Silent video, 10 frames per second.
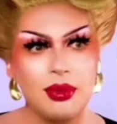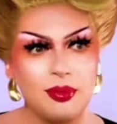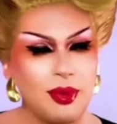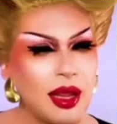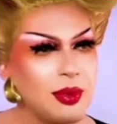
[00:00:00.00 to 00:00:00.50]
I
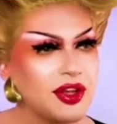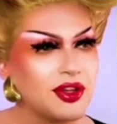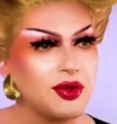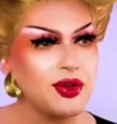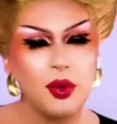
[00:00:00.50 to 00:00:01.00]
mean, baby,
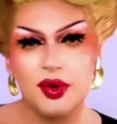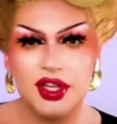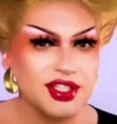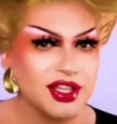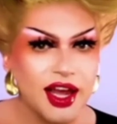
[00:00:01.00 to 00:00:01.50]
you know
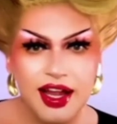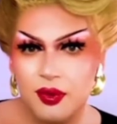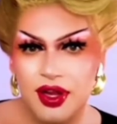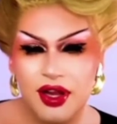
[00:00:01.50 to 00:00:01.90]
what it's like.